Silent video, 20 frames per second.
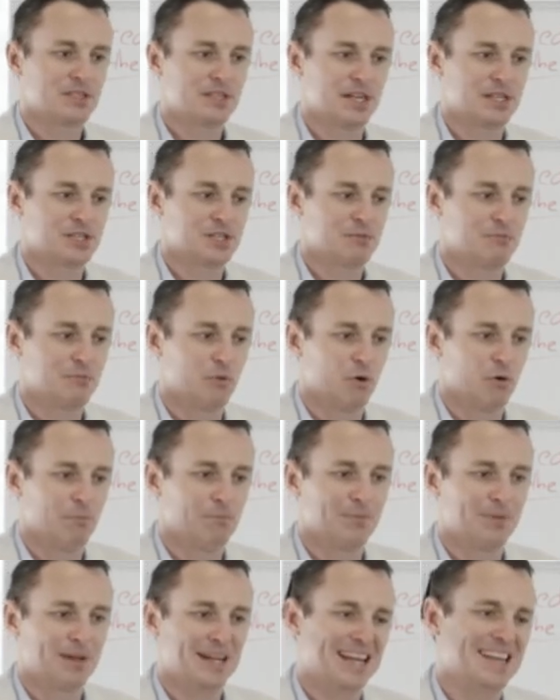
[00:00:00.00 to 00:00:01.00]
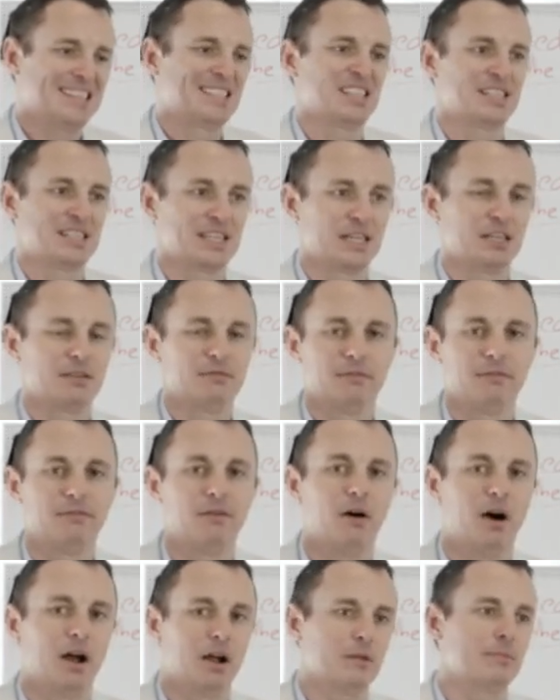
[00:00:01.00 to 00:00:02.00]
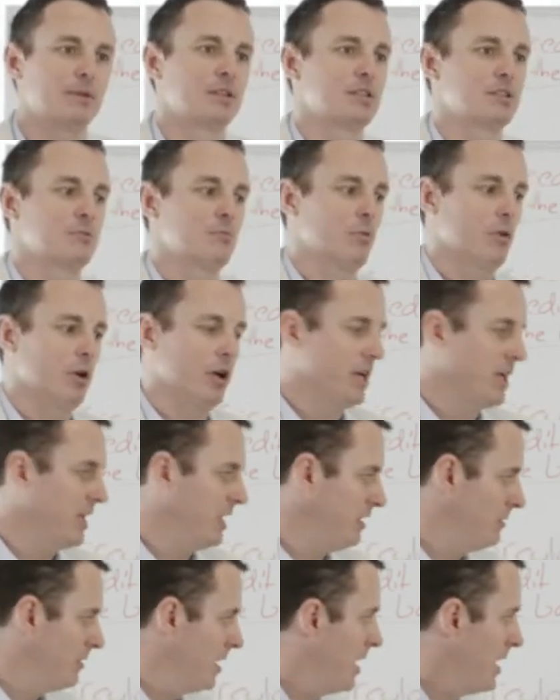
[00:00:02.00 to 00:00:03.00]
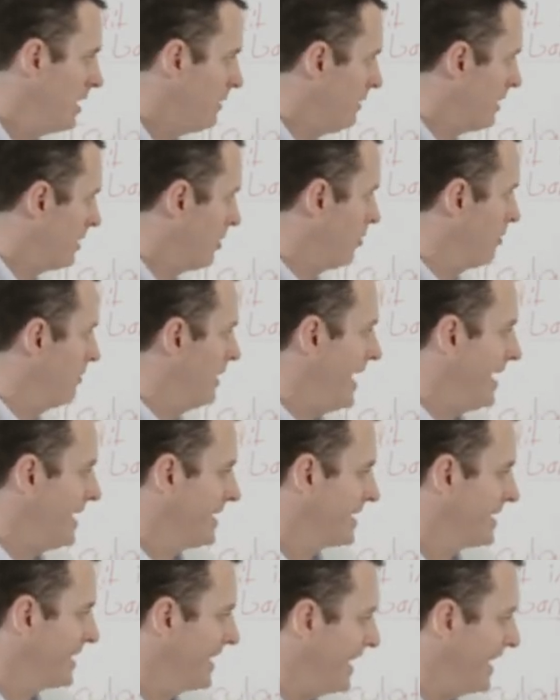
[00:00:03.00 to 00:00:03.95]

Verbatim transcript: such a more pleasant environment to work in. And we call that